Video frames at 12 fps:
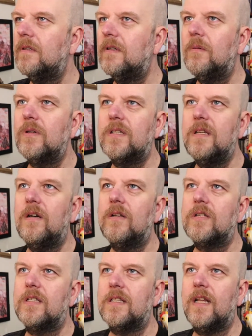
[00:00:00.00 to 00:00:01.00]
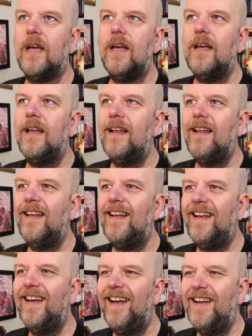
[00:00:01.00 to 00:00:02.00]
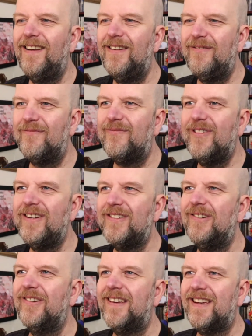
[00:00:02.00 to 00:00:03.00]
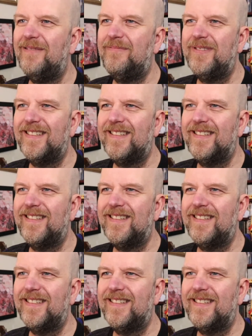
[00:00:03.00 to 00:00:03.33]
What's the answer to that? Fridge or cupboard?